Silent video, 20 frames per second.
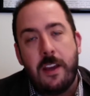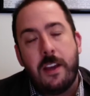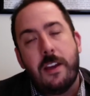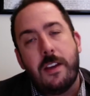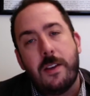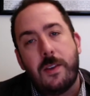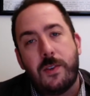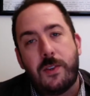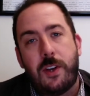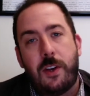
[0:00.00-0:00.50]

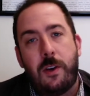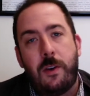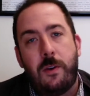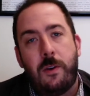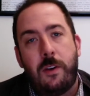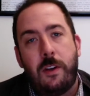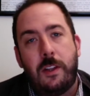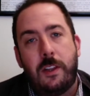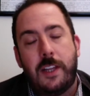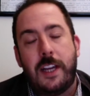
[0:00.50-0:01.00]

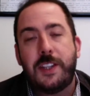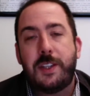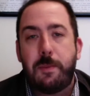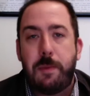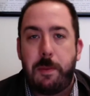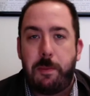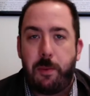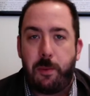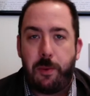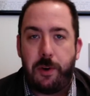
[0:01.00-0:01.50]
So lots of
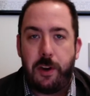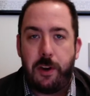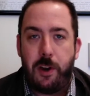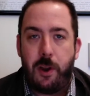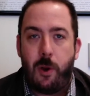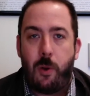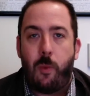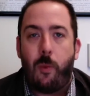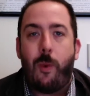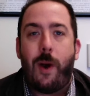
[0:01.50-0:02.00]
people want to
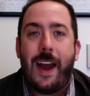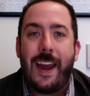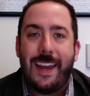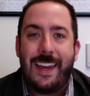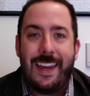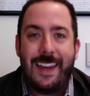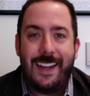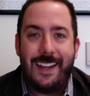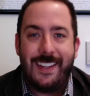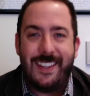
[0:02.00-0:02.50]
know why
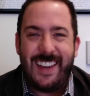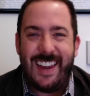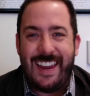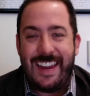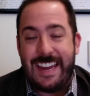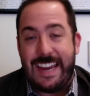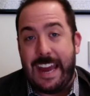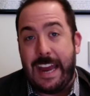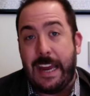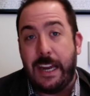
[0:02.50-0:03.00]
kids
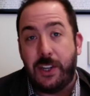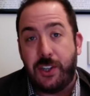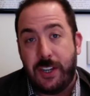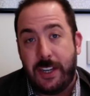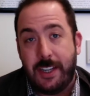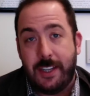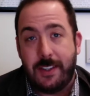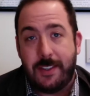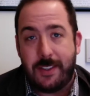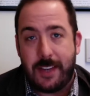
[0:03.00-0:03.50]
engage
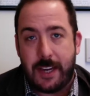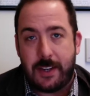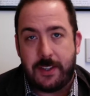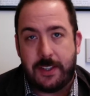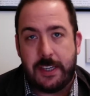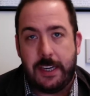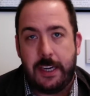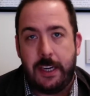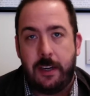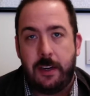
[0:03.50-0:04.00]
in
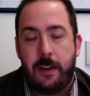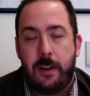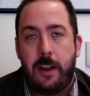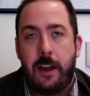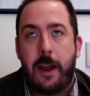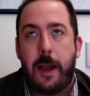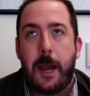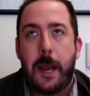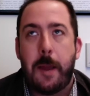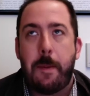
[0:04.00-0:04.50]
sexting.
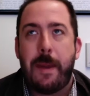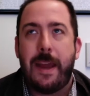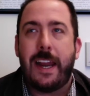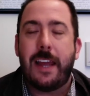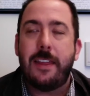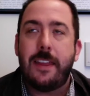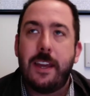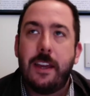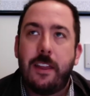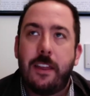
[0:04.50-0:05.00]
And I
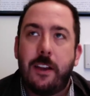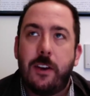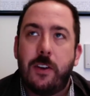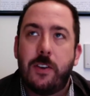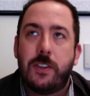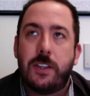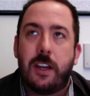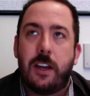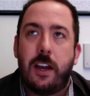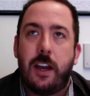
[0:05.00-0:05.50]
think
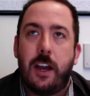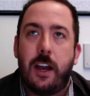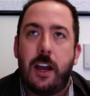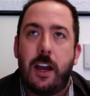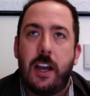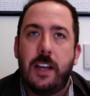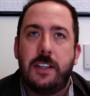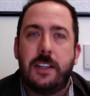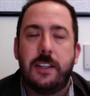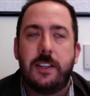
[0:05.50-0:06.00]
there's
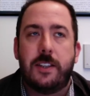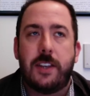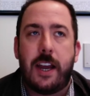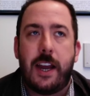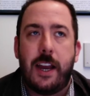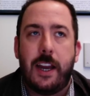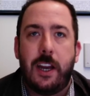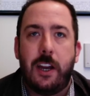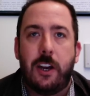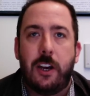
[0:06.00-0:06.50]
a
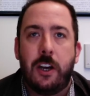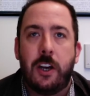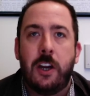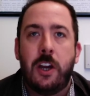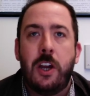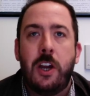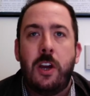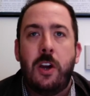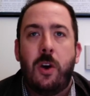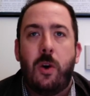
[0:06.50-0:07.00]
desire
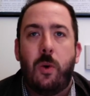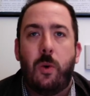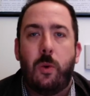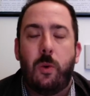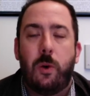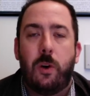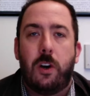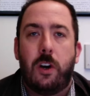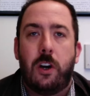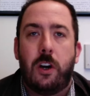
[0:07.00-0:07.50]

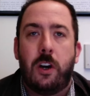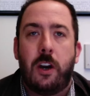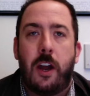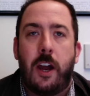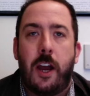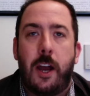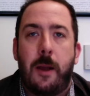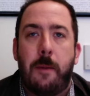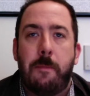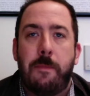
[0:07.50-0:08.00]
or
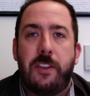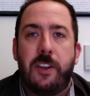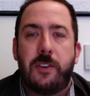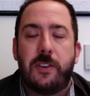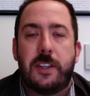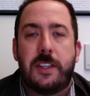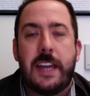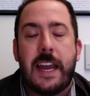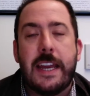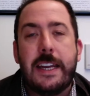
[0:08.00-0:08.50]
there's
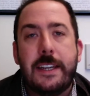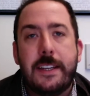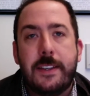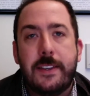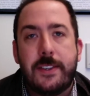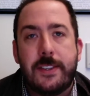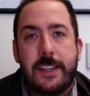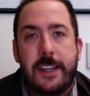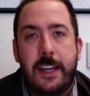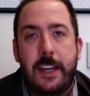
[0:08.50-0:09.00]
a
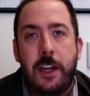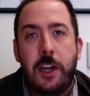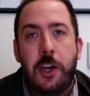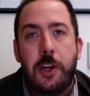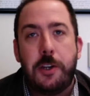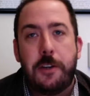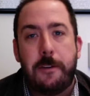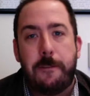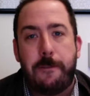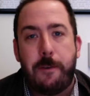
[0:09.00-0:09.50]
tendency
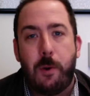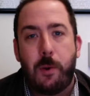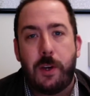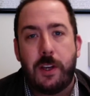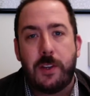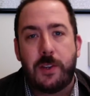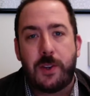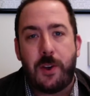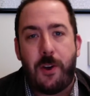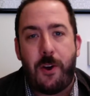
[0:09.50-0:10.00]
to
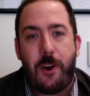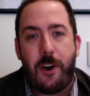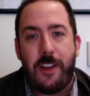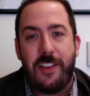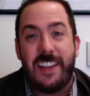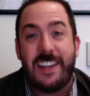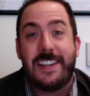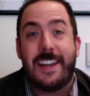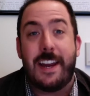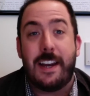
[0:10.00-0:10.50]
focus on
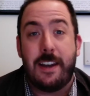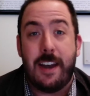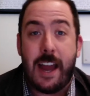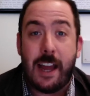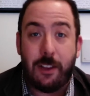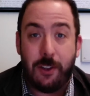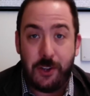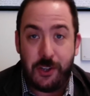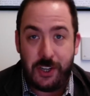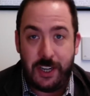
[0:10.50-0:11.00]
the
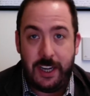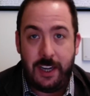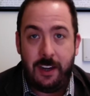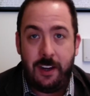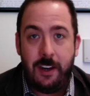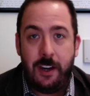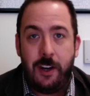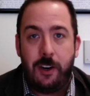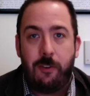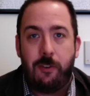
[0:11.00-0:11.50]
technology,
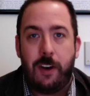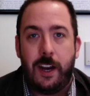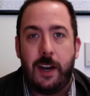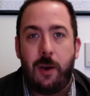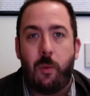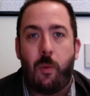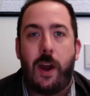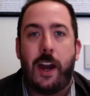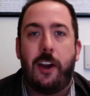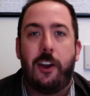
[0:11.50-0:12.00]
right?
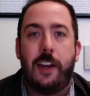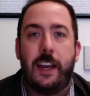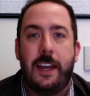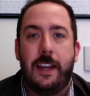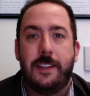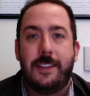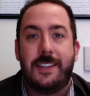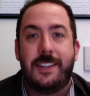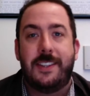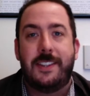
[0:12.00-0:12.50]
Why are
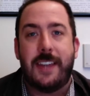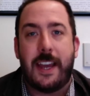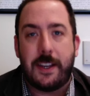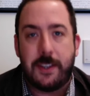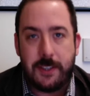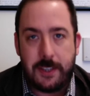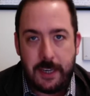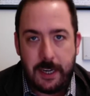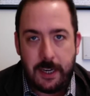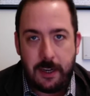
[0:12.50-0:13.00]
kids
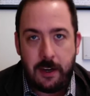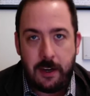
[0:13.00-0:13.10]
sexting?